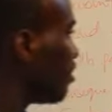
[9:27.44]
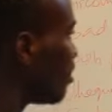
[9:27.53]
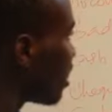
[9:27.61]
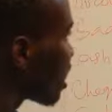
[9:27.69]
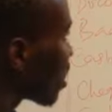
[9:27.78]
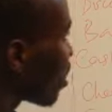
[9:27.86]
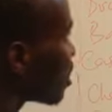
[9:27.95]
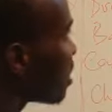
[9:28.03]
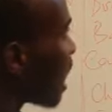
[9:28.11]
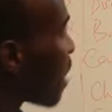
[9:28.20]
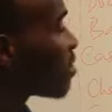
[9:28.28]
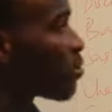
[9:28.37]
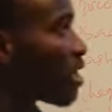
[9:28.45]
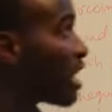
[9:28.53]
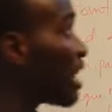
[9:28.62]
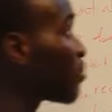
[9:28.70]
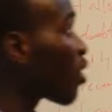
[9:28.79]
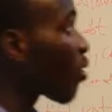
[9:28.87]
the cost
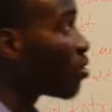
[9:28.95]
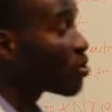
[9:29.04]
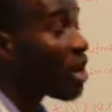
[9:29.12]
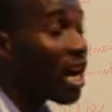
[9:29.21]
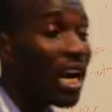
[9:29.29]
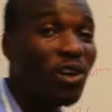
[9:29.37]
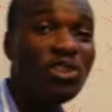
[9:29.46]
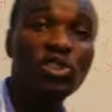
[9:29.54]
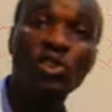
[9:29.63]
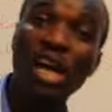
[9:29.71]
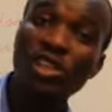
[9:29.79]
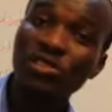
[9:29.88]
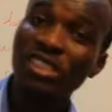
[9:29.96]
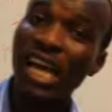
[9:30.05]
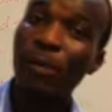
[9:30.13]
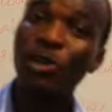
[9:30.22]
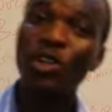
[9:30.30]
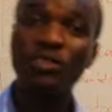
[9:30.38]
debtor control account to cancel the
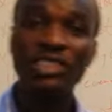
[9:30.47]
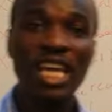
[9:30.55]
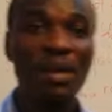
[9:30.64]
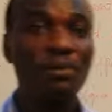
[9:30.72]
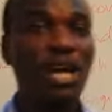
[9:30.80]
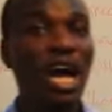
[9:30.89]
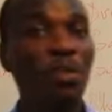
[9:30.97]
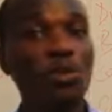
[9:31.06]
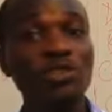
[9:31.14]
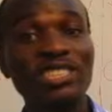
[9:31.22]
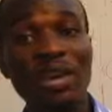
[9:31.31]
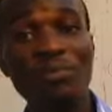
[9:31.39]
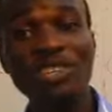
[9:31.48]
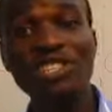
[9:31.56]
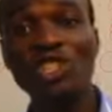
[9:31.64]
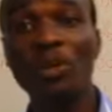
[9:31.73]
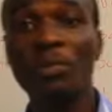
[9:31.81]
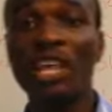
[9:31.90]
amount of the debt, and also debit the
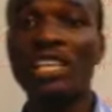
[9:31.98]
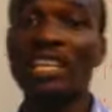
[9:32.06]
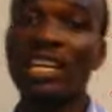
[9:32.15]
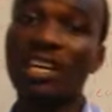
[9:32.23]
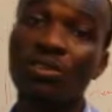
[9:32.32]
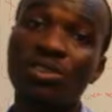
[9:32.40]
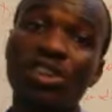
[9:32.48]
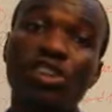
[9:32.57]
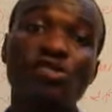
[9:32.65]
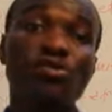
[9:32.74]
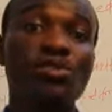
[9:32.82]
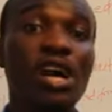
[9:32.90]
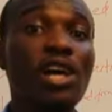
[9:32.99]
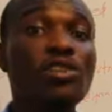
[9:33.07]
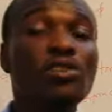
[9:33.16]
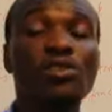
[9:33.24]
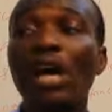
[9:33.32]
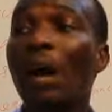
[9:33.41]
supplier's account to
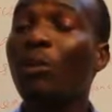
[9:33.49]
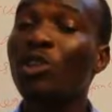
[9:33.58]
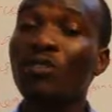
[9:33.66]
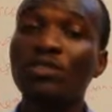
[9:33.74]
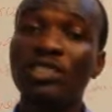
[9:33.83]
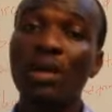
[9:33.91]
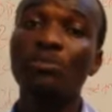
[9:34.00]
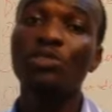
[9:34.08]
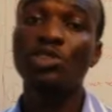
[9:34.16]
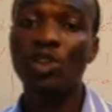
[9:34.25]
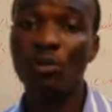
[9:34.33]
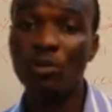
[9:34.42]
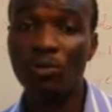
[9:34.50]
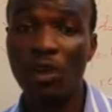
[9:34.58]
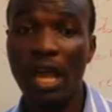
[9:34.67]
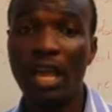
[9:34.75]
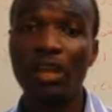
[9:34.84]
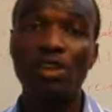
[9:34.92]
cancel the amount of the debt to the
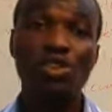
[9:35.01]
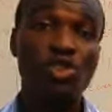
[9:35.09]
supplier.